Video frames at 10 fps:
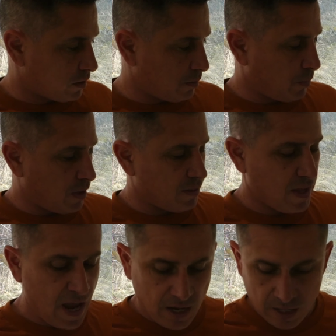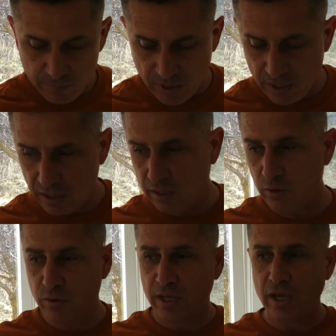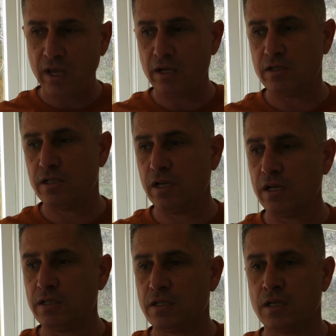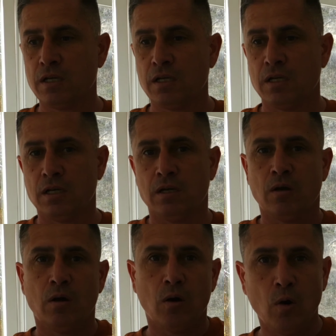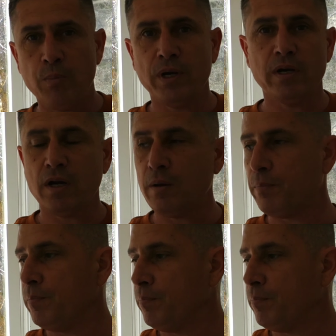And by that I mean you can't just open it up,